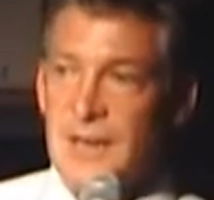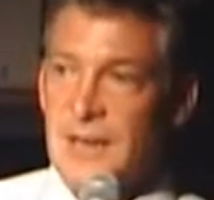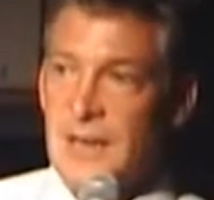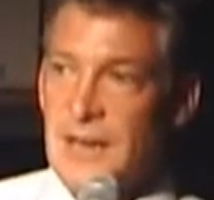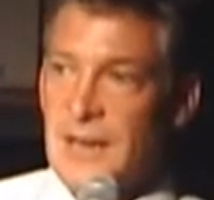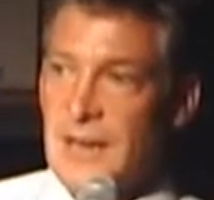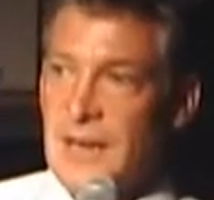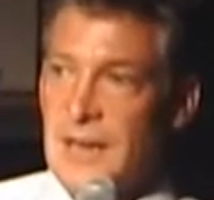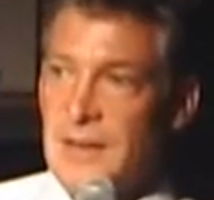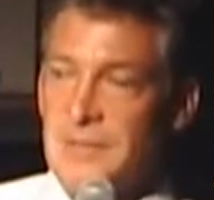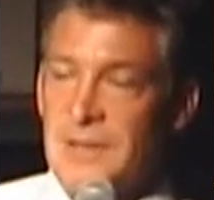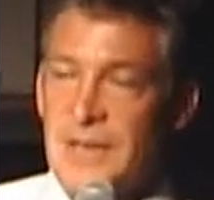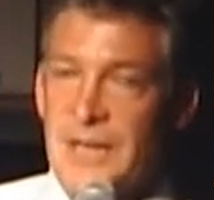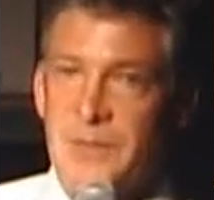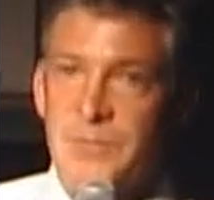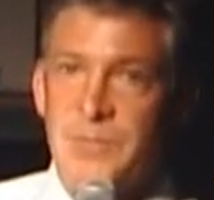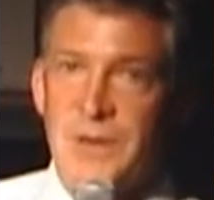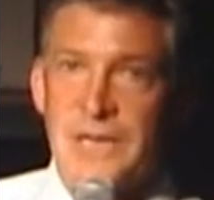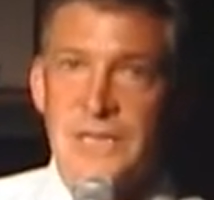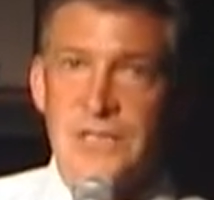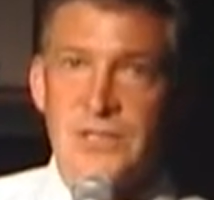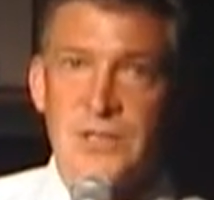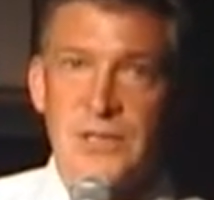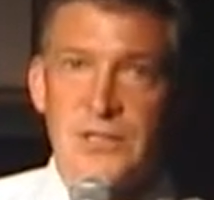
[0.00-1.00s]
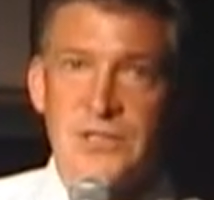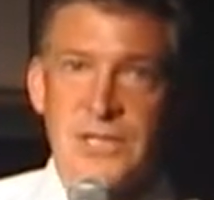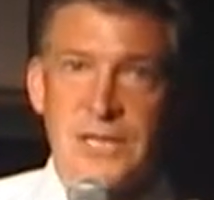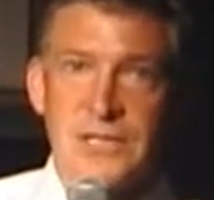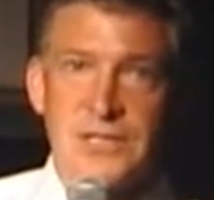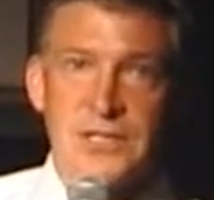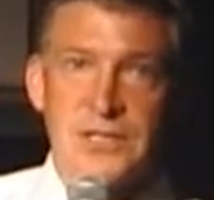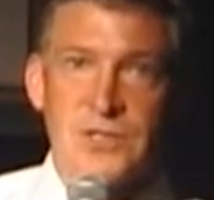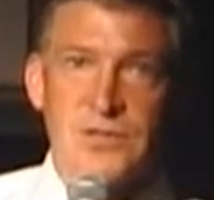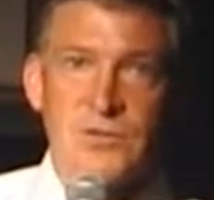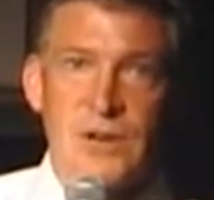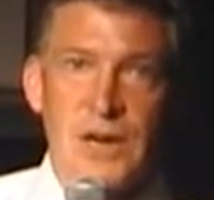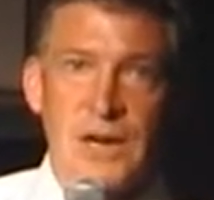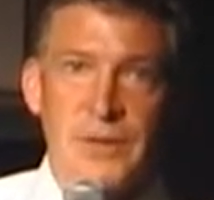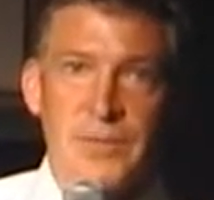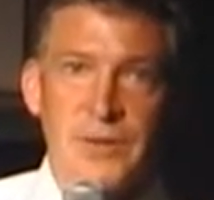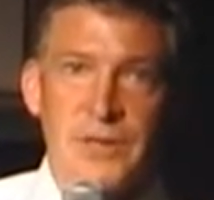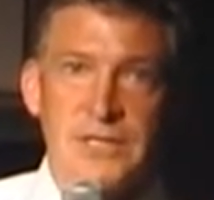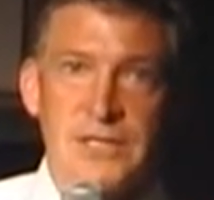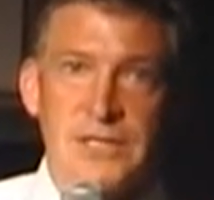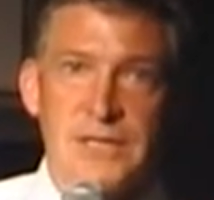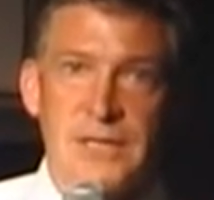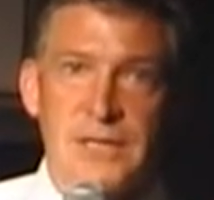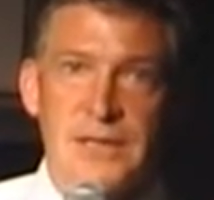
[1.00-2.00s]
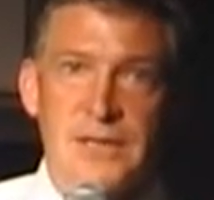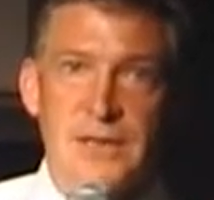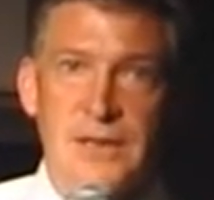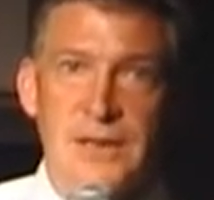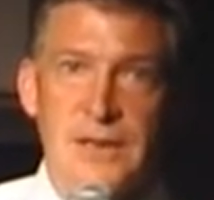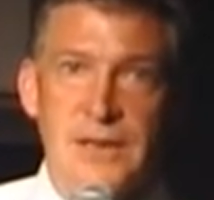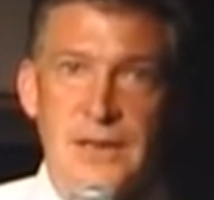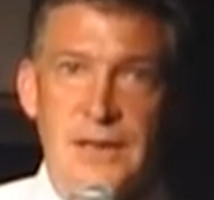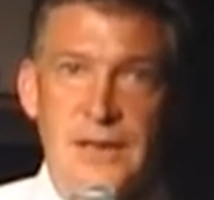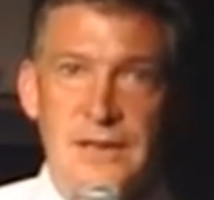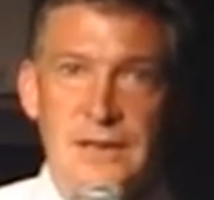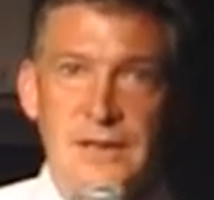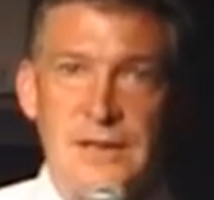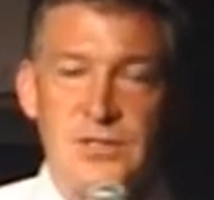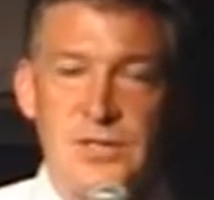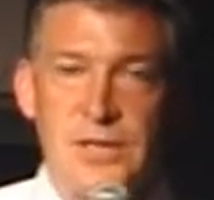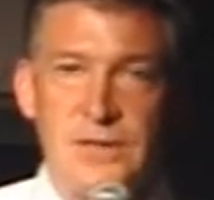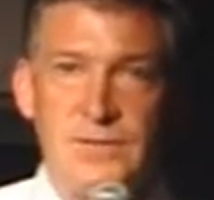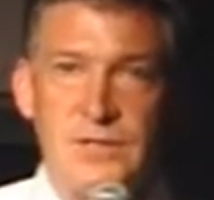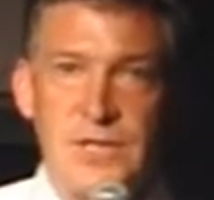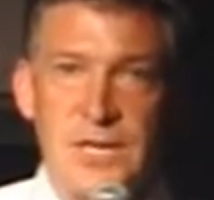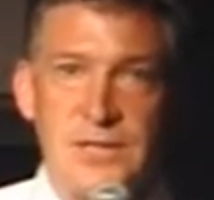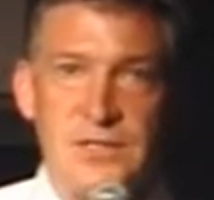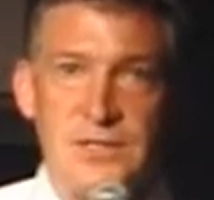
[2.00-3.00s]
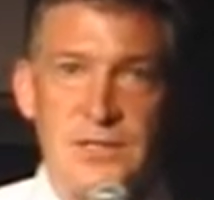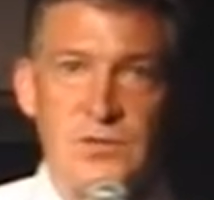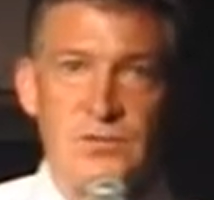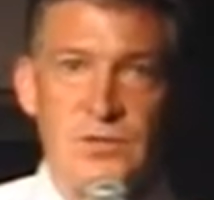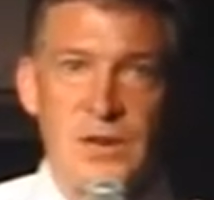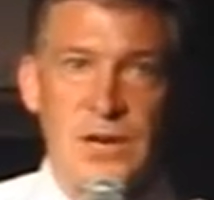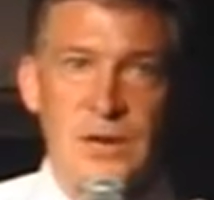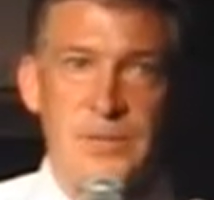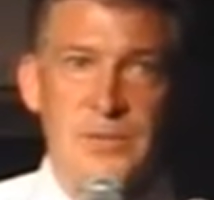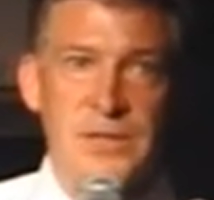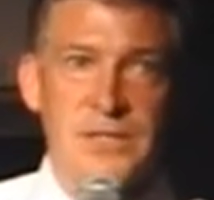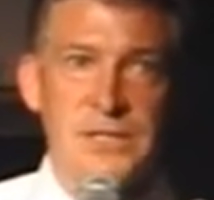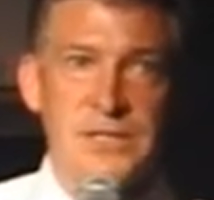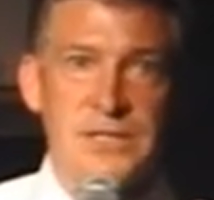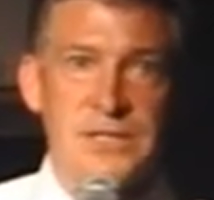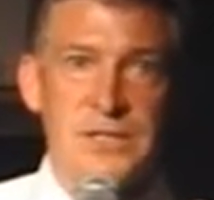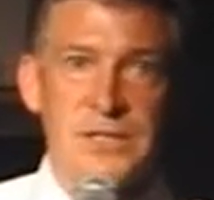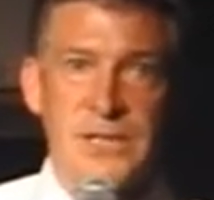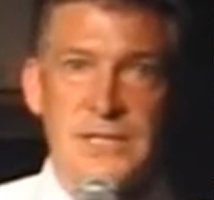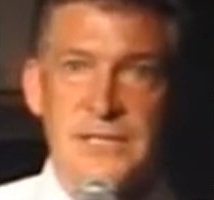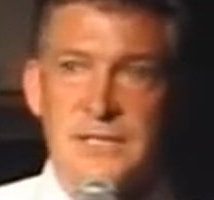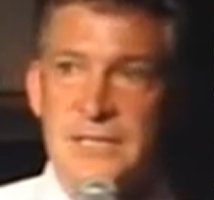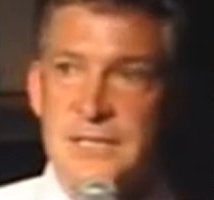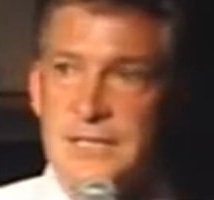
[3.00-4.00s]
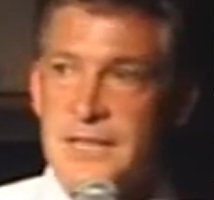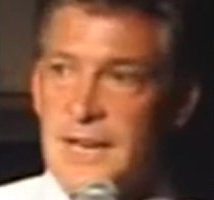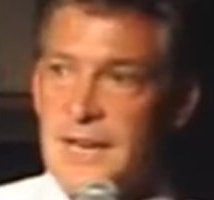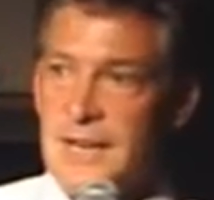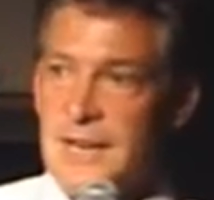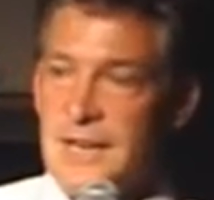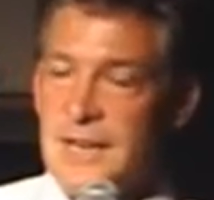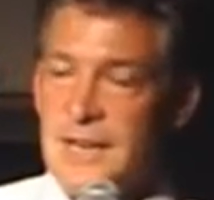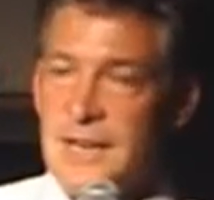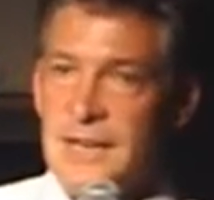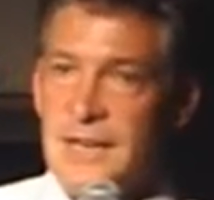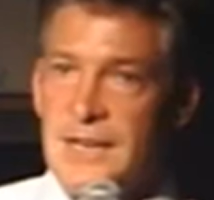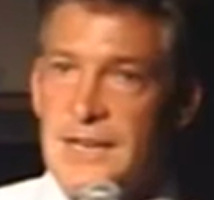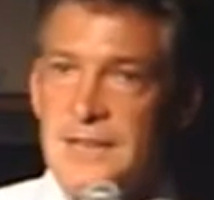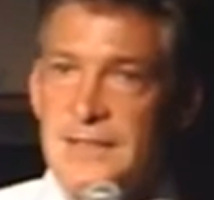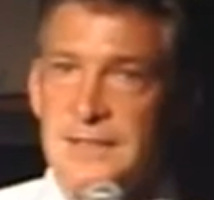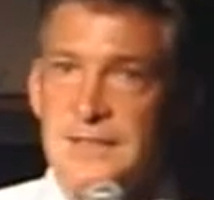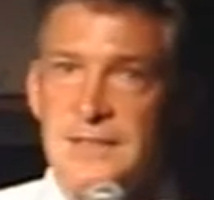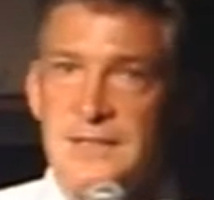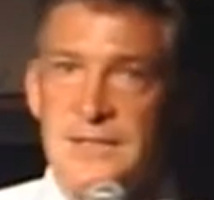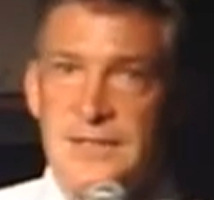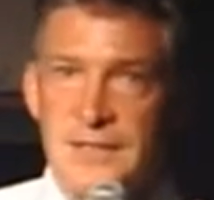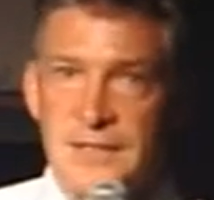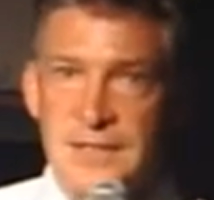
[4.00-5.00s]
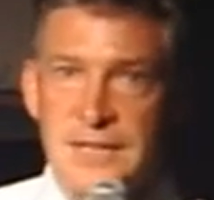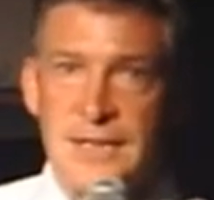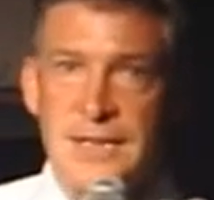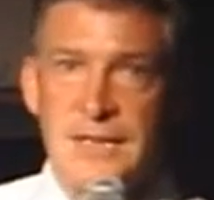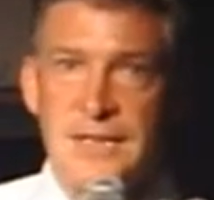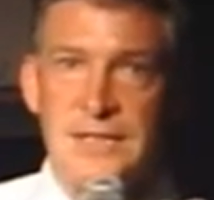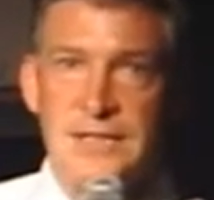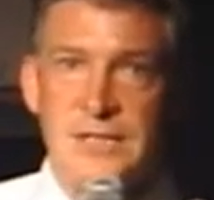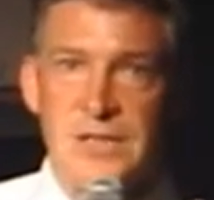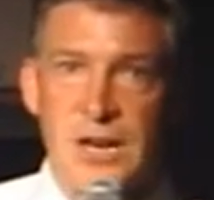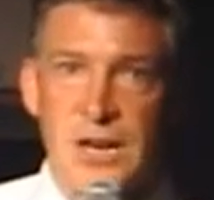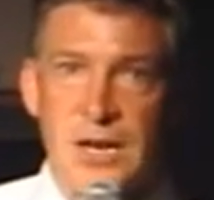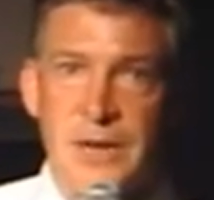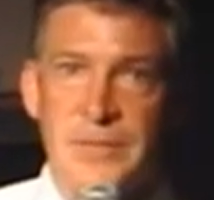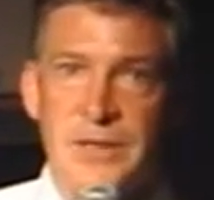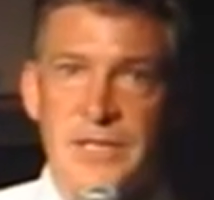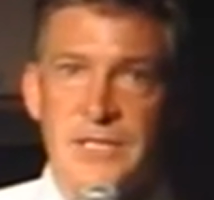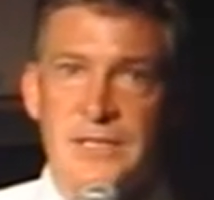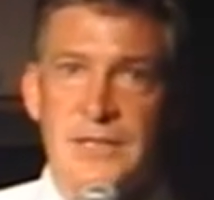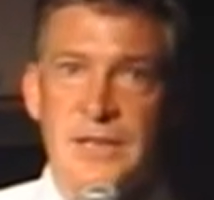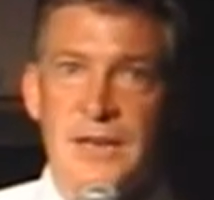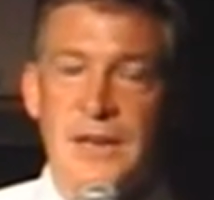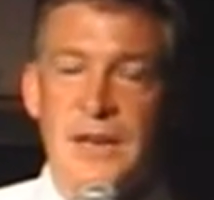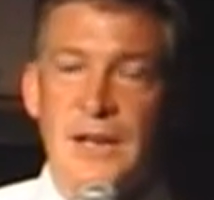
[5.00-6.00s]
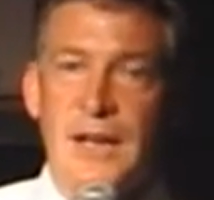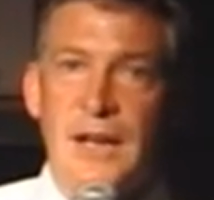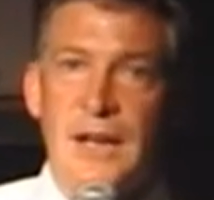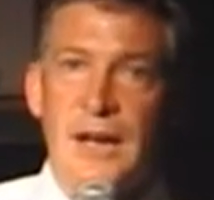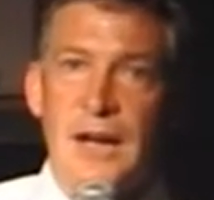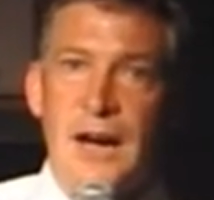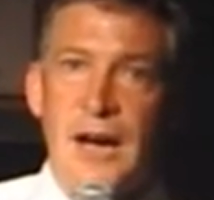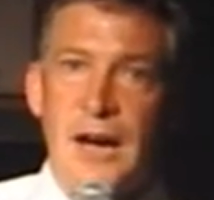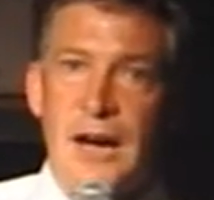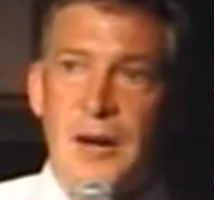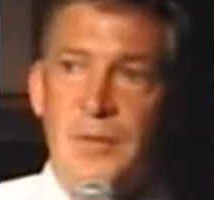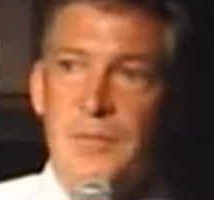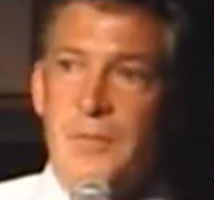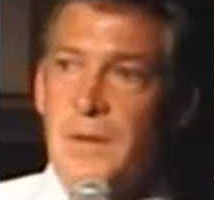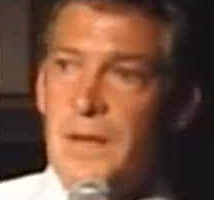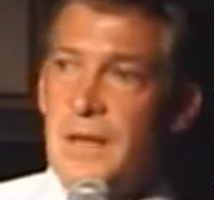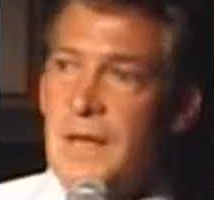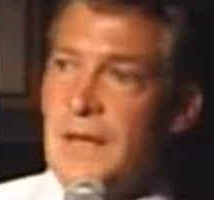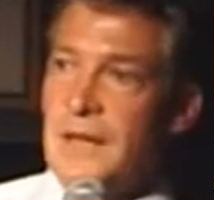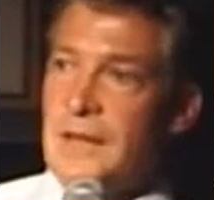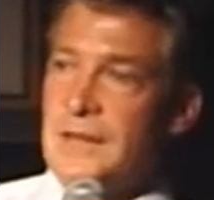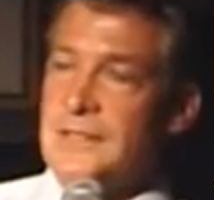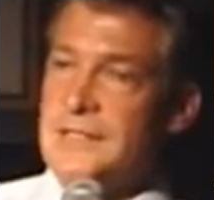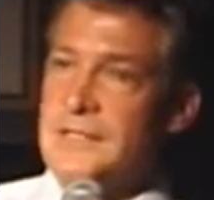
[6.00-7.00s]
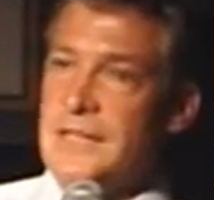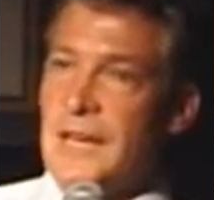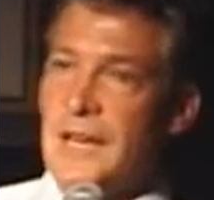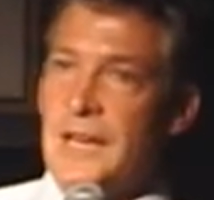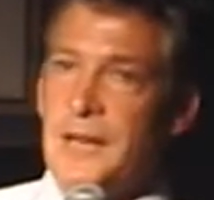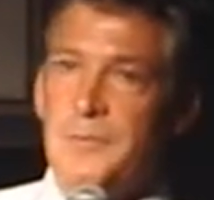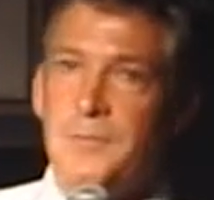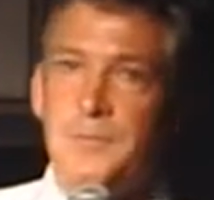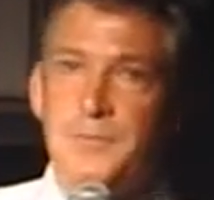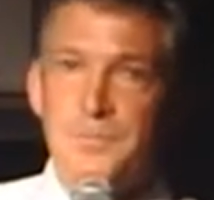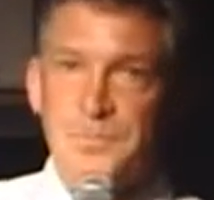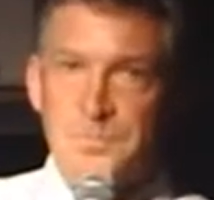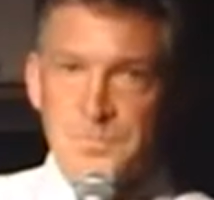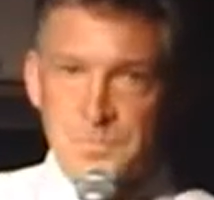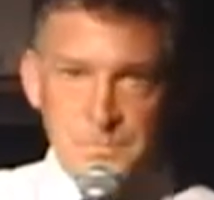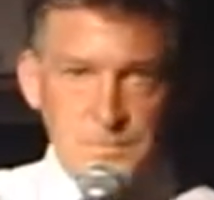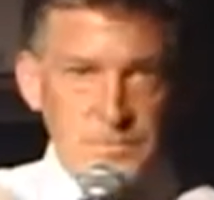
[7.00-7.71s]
led by Justice Roberts and Chief Justice Roberts and Justice Kennedy and Scalia and Thomas, said,